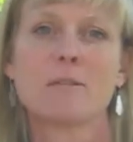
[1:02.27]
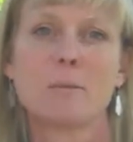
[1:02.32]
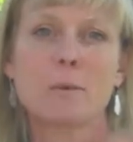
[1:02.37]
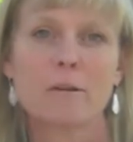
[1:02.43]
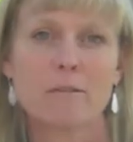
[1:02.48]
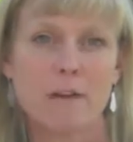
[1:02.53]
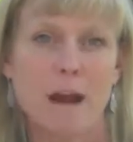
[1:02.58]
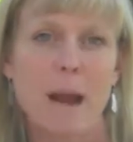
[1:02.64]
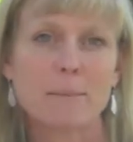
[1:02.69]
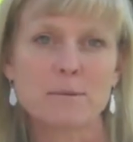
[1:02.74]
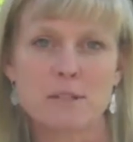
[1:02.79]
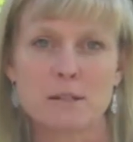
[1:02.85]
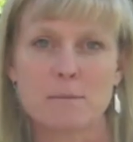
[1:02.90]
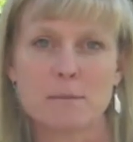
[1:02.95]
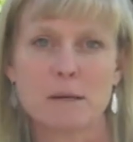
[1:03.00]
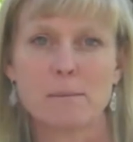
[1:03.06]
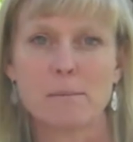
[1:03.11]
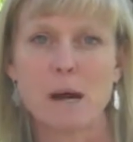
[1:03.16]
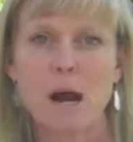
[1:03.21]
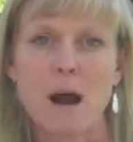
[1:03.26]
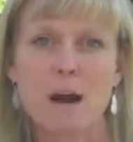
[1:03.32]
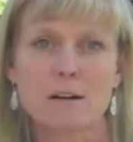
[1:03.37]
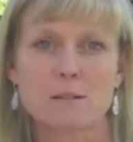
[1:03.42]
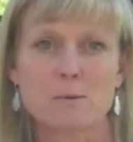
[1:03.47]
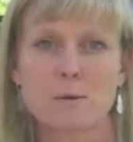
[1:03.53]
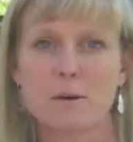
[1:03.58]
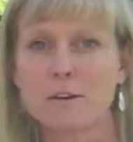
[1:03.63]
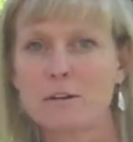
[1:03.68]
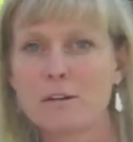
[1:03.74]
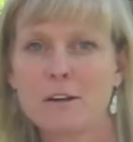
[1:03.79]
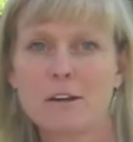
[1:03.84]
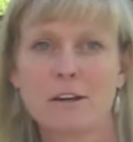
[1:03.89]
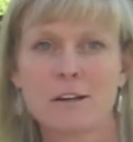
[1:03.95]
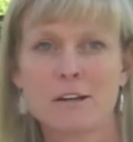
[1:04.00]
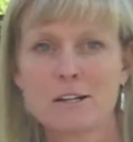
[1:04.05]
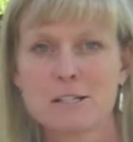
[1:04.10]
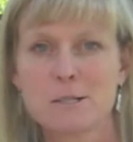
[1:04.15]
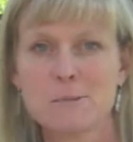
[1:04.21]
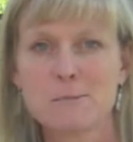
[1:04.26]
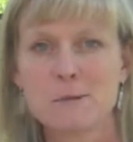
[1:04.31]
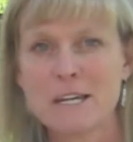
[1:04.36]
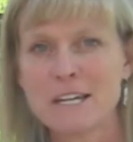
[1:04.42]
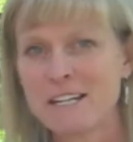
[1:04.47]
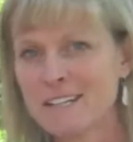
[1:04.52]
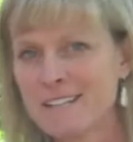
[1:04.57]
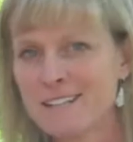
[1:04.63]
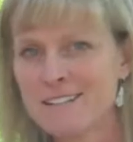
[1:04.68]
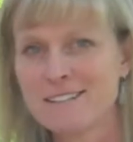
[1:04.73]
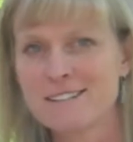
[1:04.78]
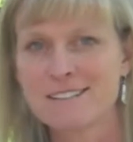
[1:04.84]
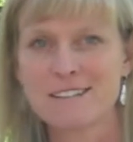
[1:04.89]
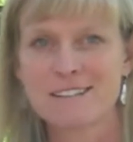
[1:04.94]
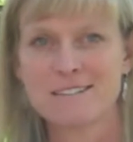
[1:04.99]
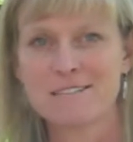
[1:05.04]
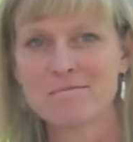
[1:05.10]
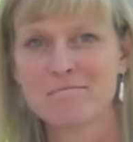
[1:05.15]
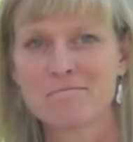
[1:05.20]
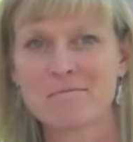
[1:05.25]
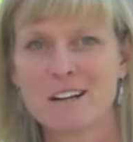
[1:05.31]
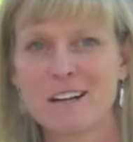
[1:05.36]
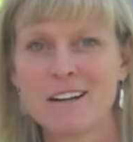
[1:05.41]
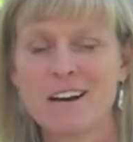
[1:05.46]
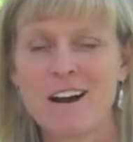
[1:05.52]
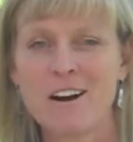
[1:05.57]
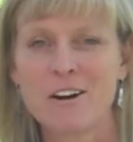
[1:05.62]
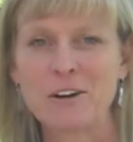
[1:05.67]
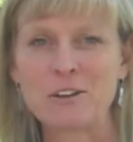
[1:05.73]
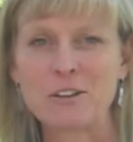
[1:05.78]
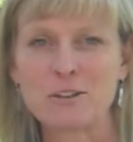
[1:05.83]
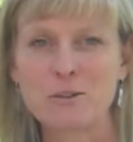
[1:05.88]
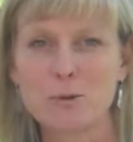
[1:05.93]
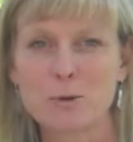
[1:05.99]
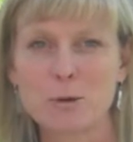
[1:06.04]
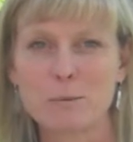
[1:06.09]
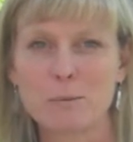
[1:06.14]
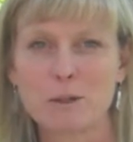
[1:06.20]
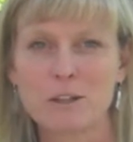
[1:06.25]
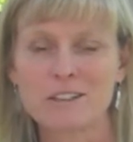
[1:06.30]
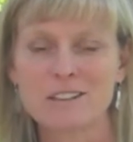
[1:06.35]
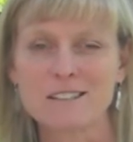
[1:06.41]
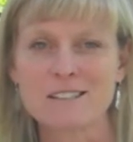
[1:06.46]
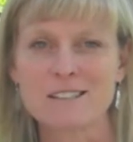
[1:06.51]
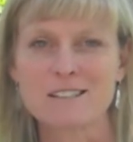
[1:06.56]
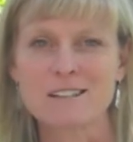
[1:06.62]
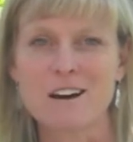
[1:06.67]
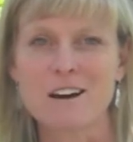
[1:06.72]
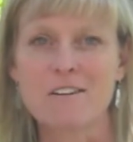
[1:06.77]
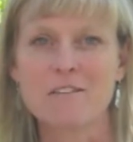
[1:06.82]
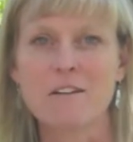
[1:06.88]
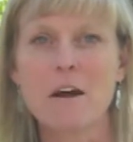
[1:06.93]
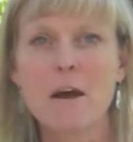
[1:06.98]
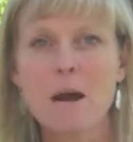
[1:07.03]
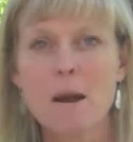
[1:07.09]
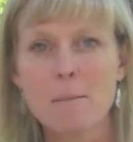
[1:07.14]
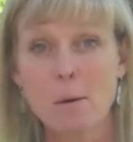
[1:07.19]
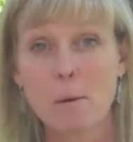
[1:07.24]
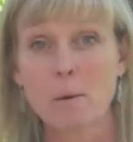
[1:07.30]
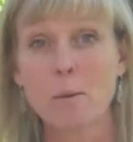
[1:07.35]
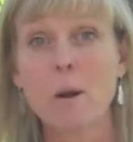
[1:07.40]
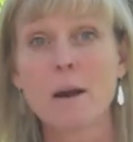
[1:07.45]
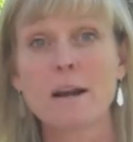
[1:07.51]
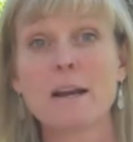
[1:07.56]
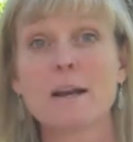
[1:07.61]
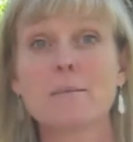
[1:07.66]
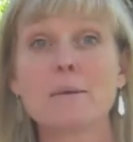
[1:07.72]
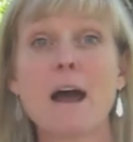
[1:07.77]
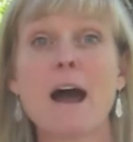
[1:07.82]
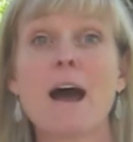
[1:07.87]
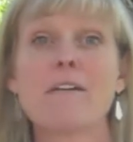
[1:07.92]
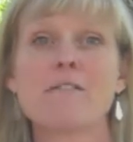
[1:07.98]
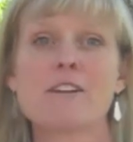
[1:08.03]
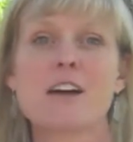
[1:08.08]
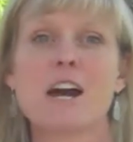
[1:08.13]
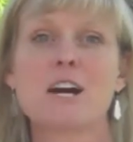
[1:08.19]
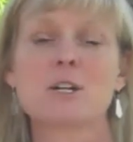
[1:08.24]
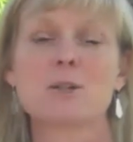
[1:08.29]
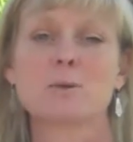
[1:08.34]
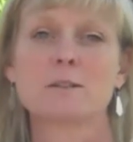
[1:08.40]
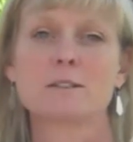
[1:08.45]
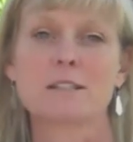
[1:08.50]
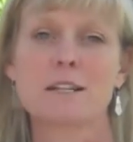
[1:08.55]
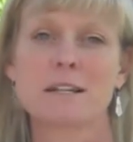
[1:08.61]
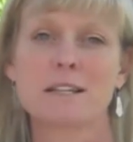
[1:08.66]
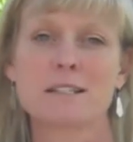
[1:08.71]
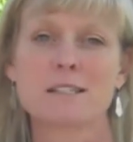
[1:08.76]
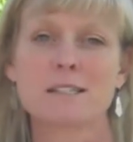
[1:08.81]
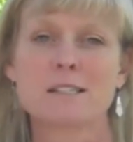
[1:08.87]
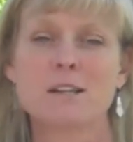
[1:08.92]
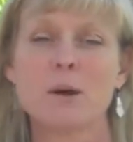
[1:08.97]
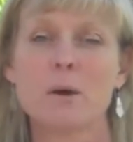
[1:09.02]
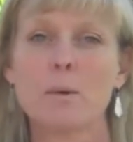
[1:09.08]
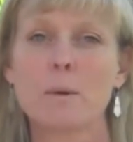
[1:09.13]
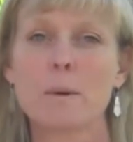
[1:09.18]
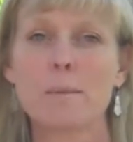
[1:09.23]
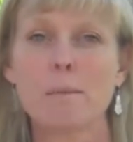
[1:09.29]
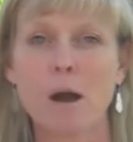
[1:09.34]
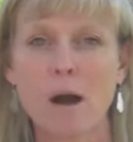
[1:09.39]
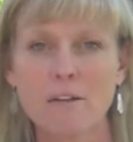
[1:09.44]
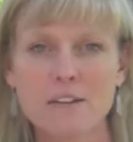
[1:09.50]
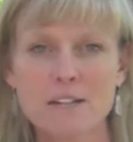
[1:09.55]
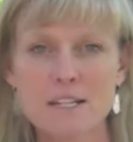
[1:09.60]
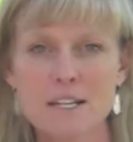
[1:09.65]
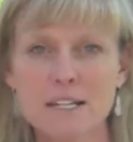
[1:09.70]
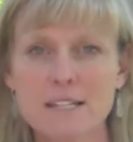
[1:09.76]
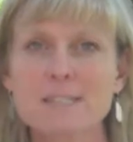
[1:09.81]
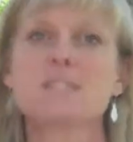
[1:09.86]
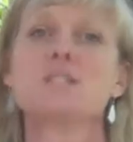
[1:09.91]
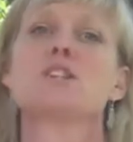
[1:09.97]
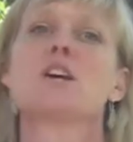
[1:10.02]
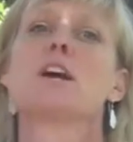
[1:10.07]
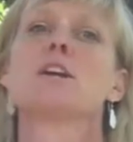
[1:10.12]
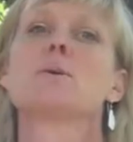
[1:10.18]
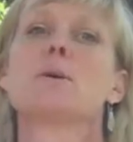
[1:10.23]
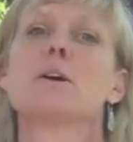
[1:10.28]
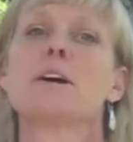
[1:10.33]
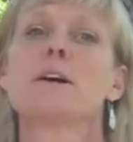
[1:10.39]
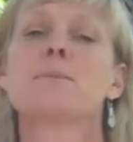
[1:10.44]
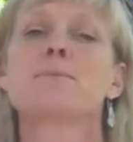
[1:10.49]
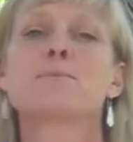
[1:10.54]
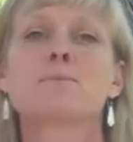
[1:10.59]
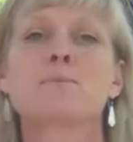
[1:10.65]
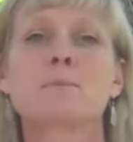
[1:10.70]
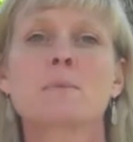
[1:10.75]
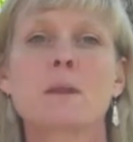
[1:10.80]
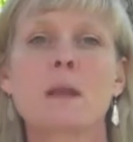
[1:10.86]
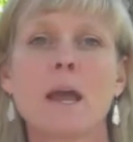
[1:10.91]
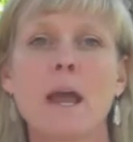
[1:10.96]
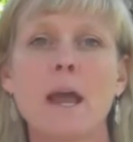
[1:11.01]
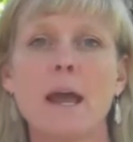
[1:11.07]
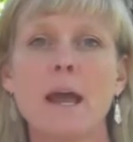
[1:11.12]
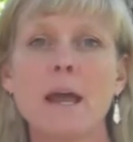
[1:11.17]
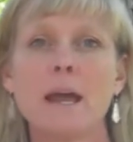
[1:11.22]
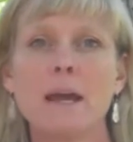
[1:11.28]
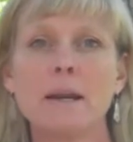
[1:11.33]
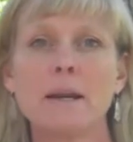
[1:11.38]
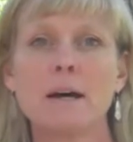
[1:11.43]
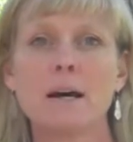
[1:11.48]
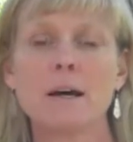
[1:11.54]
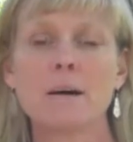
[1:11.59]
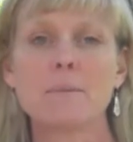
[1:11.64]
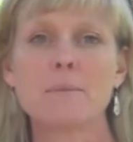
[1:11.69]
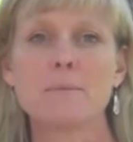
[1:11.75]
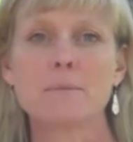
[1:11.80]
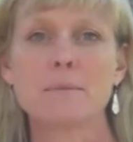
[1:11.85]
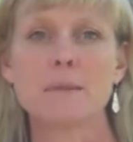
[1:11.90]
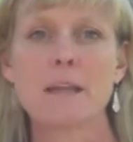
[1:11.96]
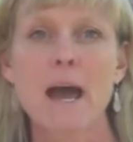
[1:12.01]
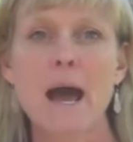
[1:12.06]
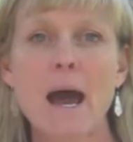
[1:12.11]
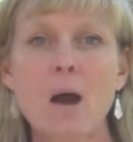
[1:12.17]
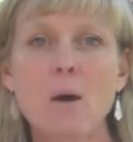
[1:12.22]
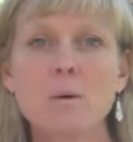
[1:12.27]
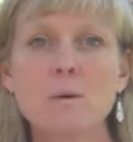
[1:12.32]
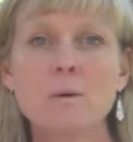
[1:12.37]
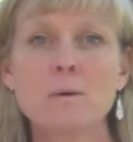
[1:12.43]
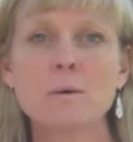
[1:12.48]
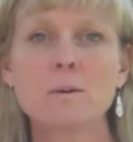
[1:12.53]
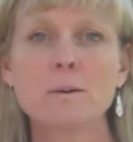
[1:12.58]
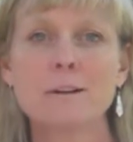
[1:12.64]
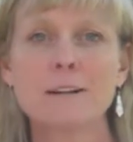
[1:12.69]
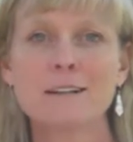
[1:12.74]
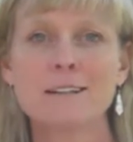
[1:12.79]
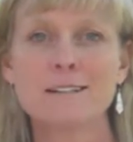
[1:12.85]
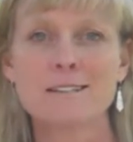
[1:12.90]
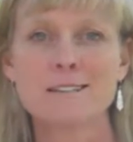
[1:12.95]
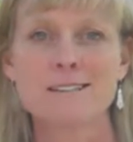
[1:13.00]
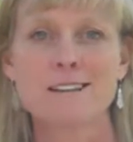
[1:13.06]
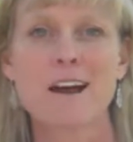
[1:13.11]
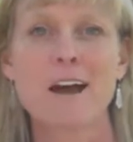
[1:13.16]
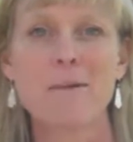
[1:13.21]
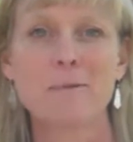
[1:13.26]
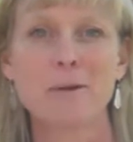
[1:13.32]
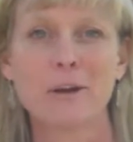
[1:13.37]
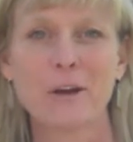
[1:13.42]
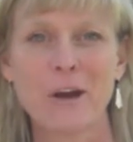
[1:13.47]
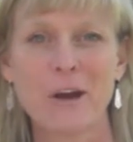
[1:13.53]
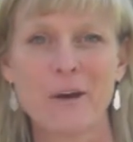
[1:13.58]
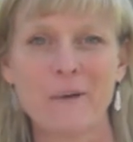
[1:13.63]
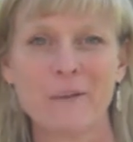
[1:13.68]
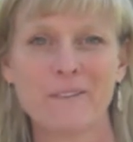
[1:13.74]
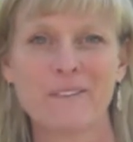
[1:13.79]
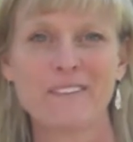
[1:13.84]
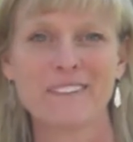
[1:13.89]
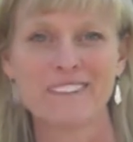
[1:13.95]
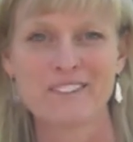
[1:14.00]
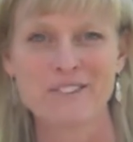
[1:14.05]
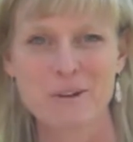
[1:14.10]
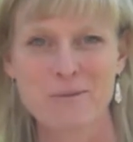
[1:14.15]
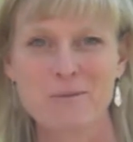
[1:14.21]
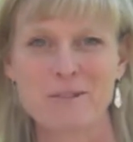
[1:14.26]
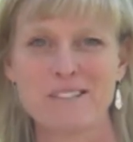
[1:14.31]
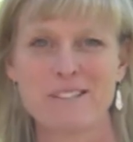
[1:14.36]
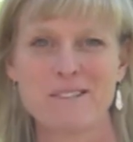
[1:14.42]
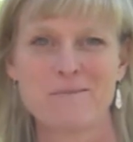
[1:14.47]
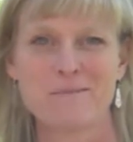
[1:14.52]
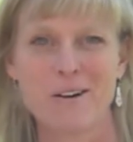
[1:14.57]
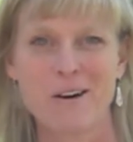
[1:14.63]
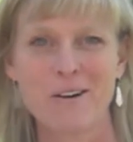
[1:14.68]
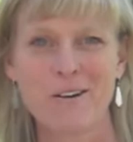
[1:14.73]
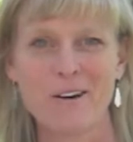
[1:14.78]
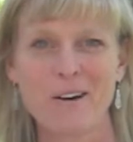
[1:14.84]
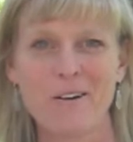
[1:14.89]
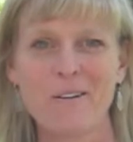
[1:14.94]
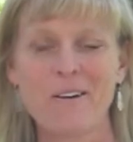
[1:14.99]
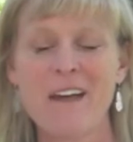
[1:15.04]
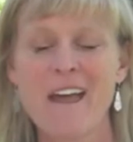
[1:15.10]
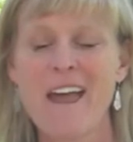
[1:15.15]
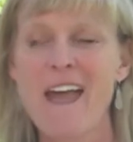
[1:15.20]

We wrapped him in a box with some Guinness and an Ireland tour book and stuff. But we wanted him to have the actual tickets. So we bought the tickets in January and um, now it's time to go. The trip is tomorrow.